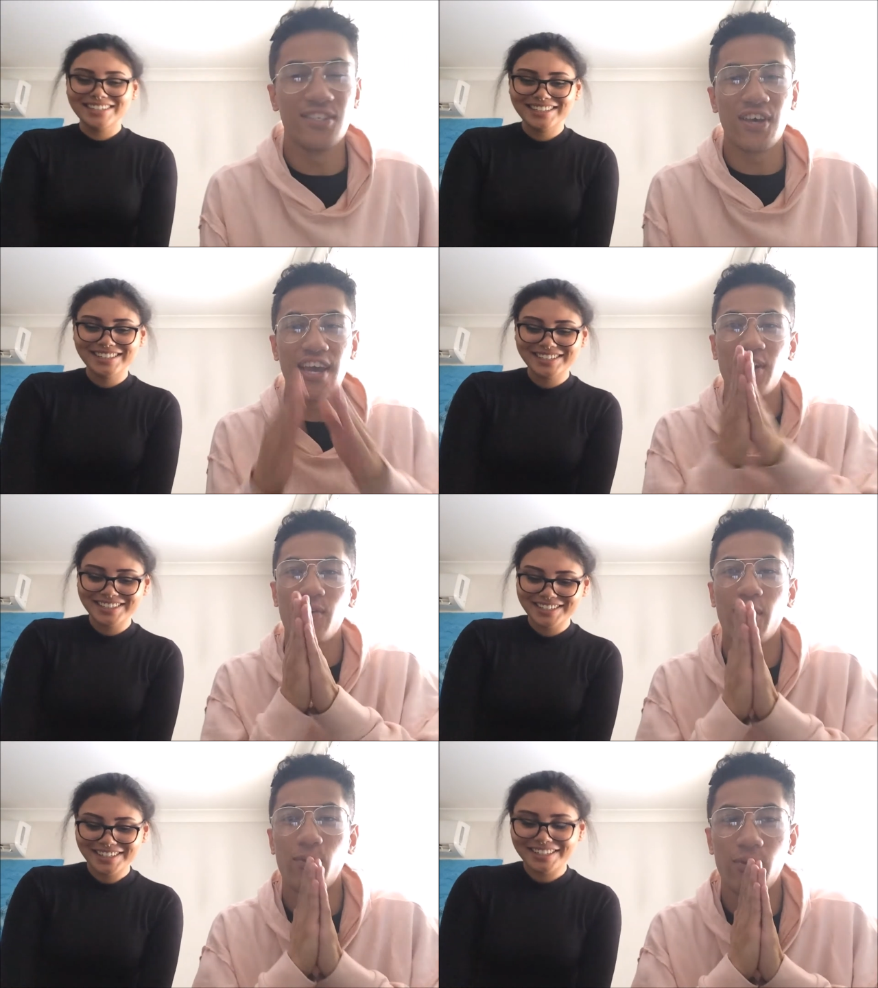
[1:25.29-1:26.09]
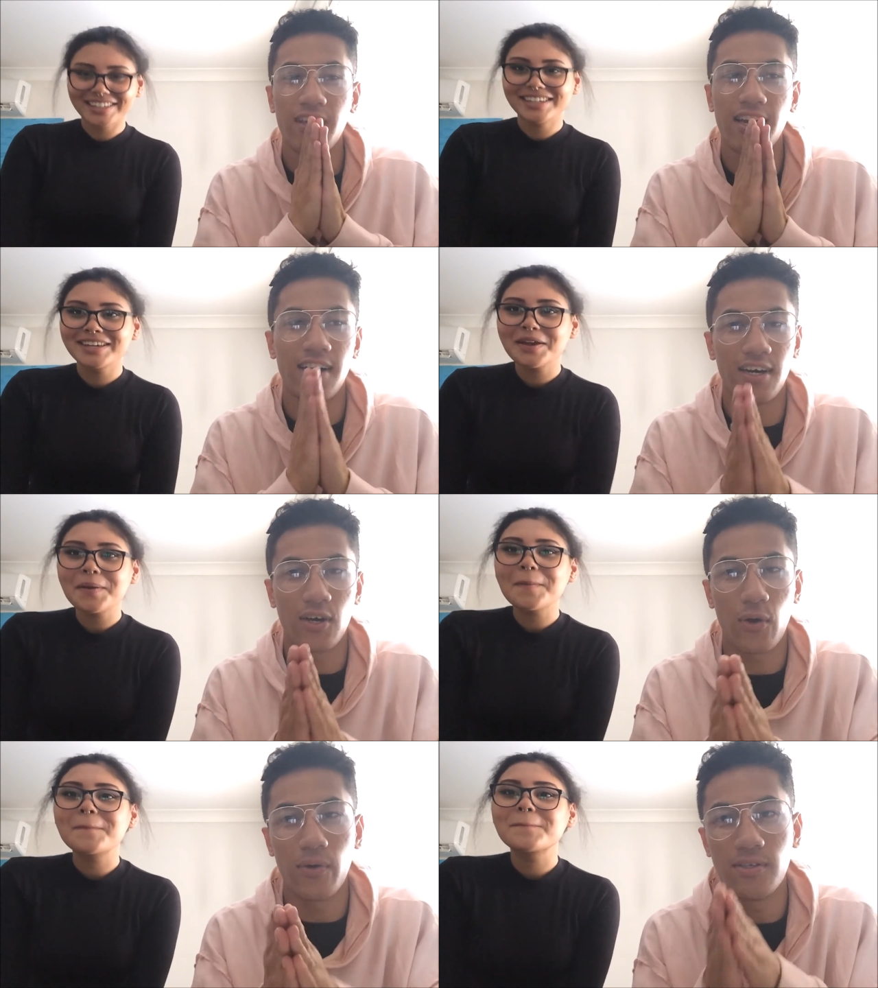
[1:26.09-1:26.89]
Speaker 1: and so anyway, we are
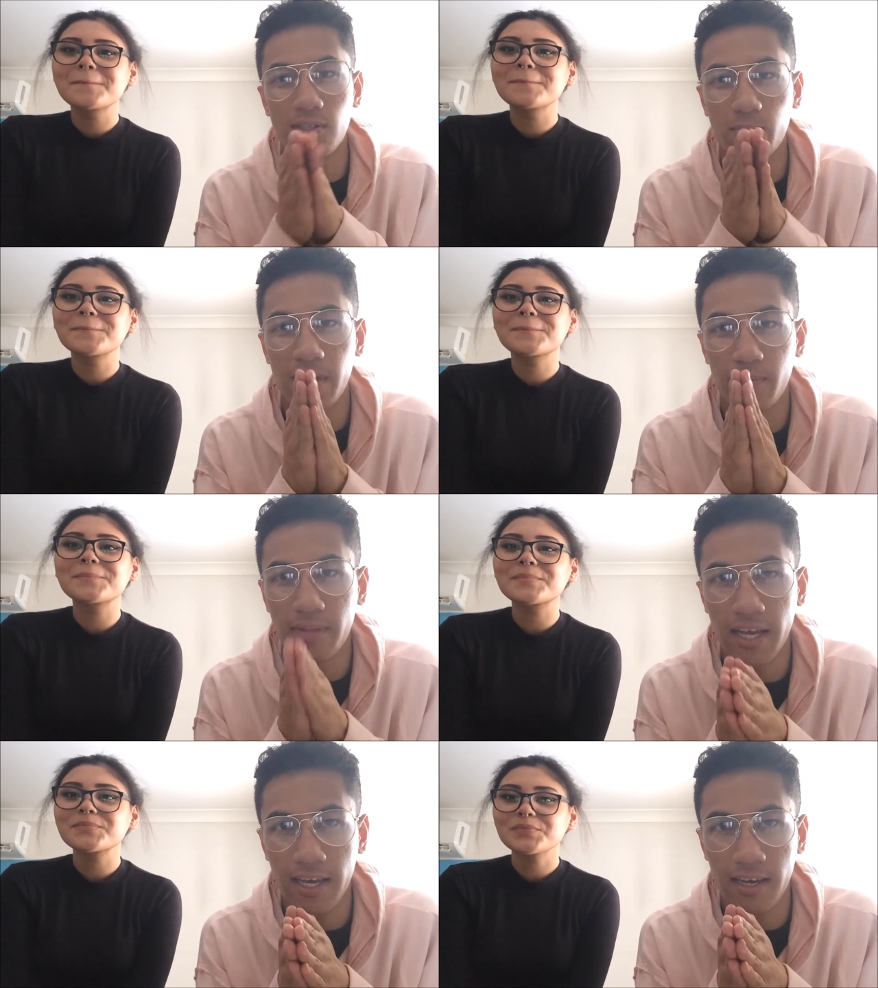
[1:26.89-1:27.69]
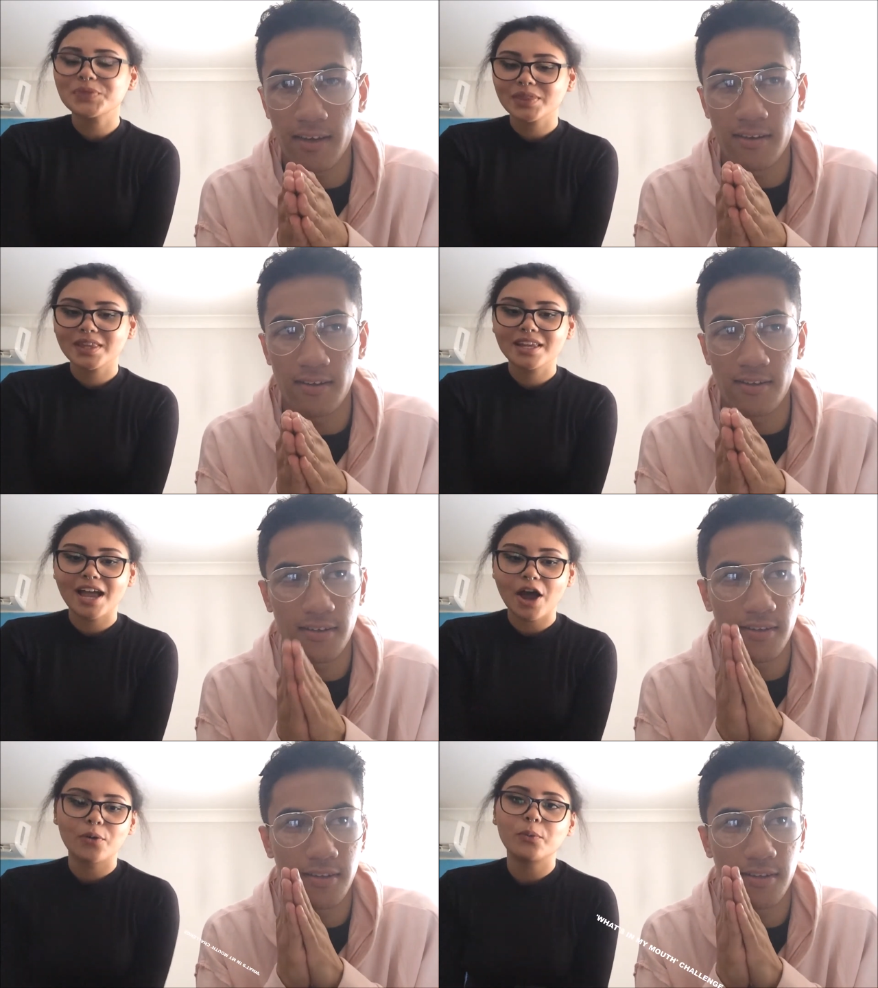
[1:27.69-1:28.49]
going to be playing
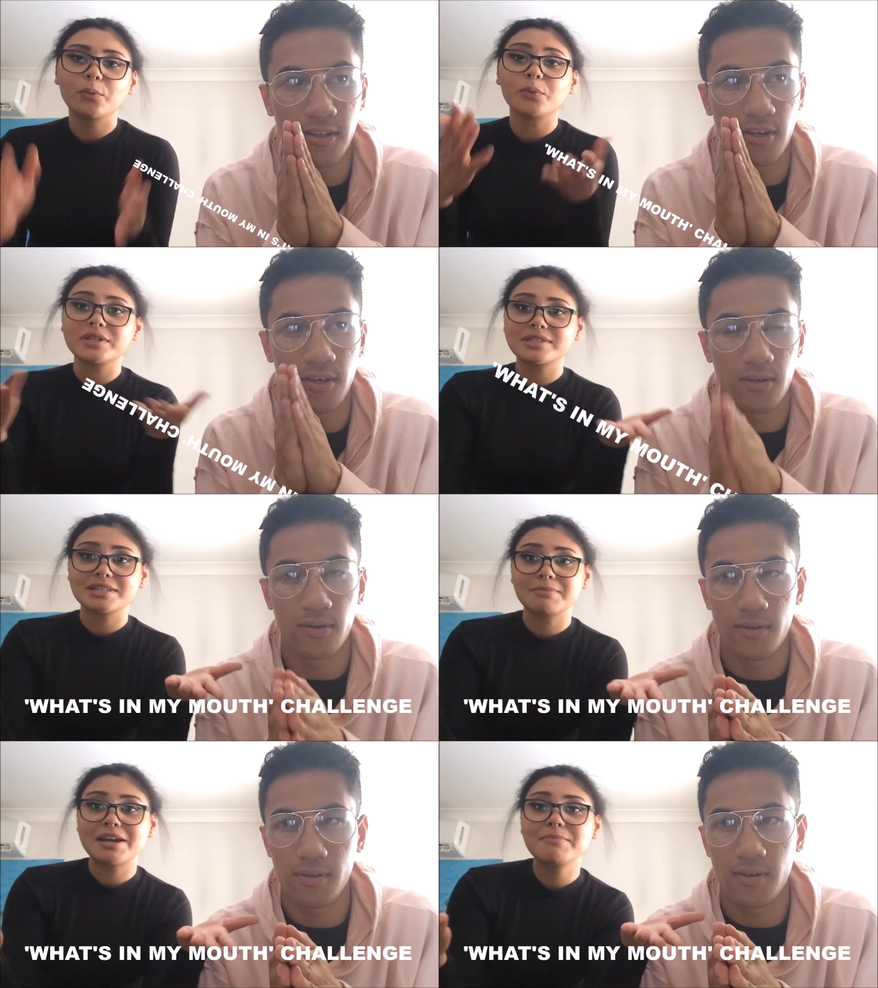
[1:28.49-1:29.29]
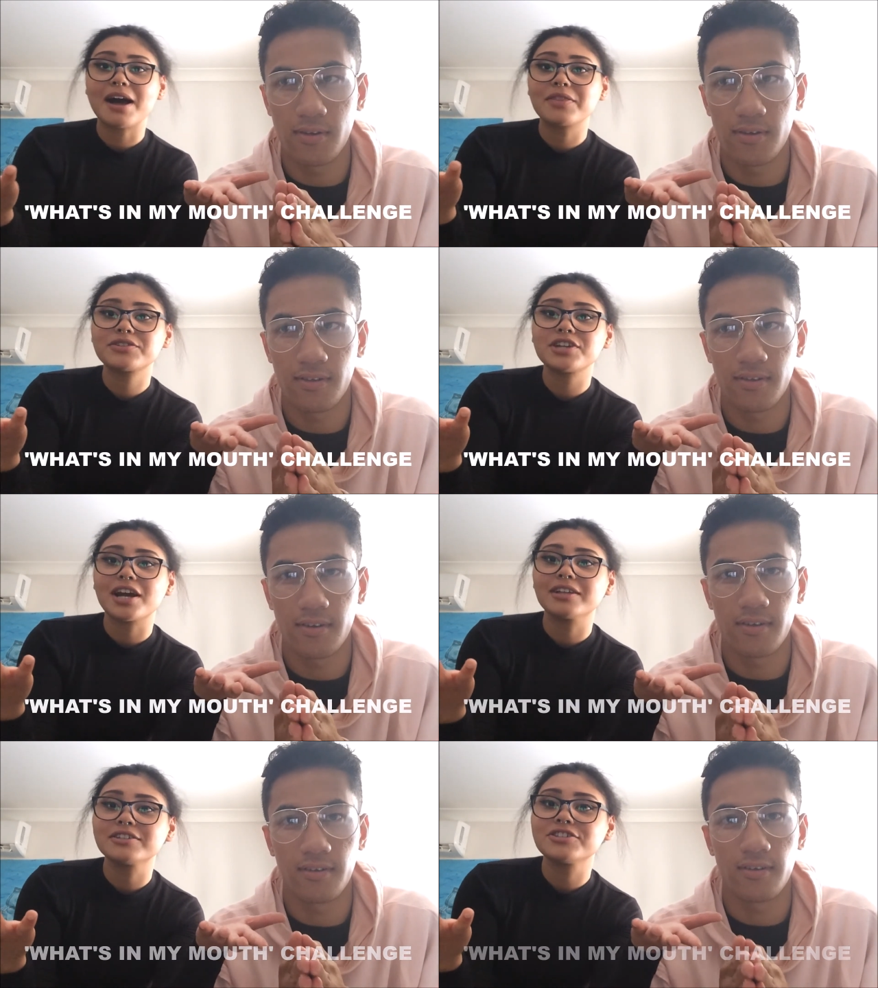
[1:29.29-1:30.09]
the What's
Speaker 2: in my mouth
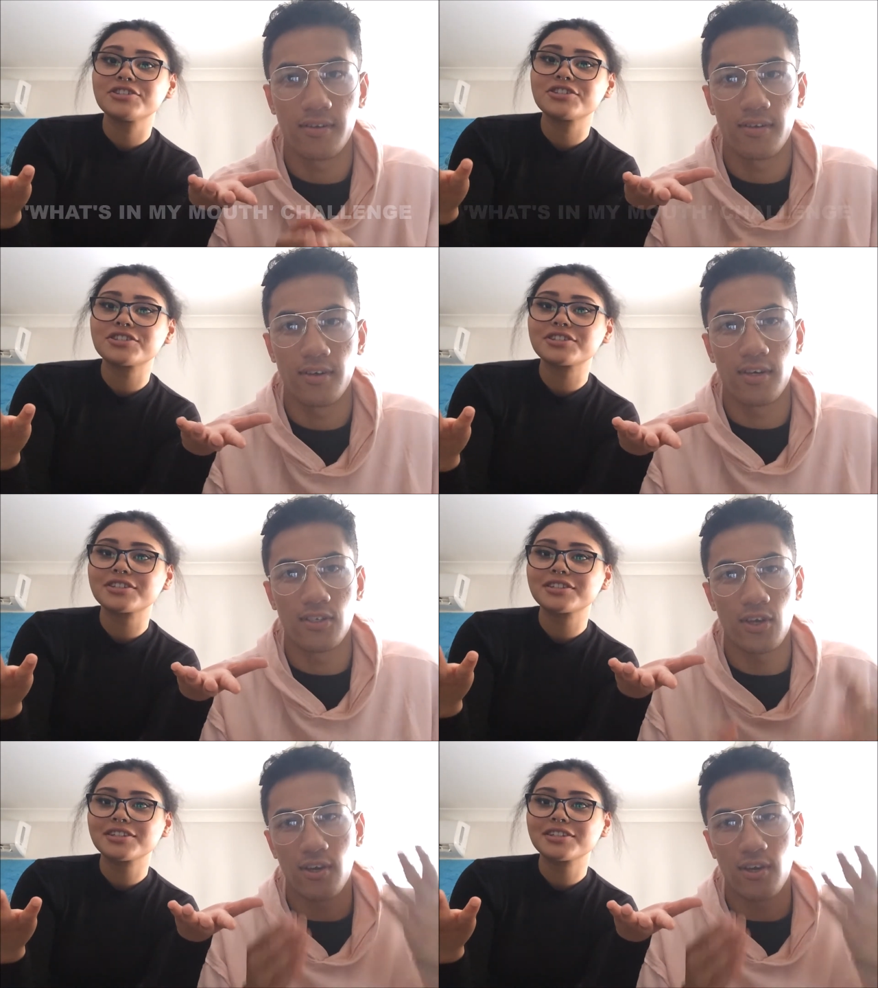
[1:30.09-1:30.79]
challenge.
Speaker 1: So